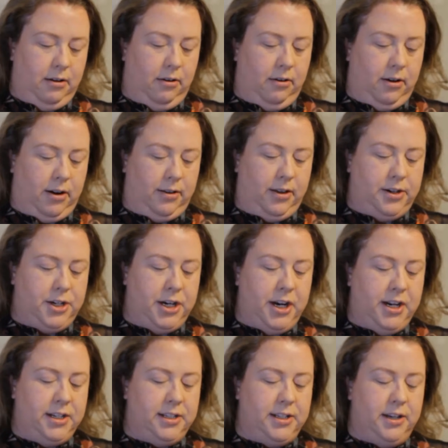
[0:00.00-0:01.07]
on the
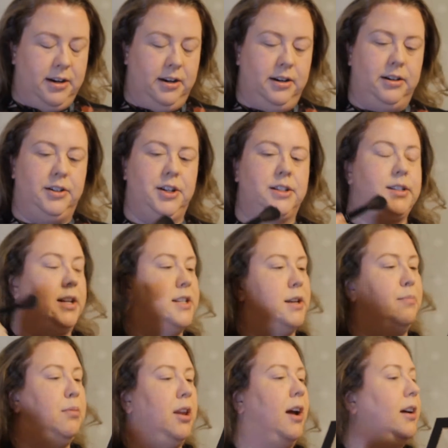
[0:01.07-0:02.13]
cheeks just as
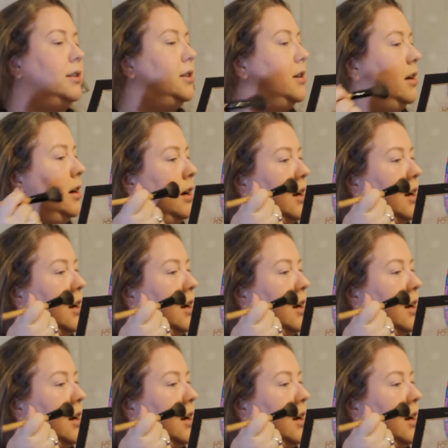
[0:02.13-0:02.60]
a blush.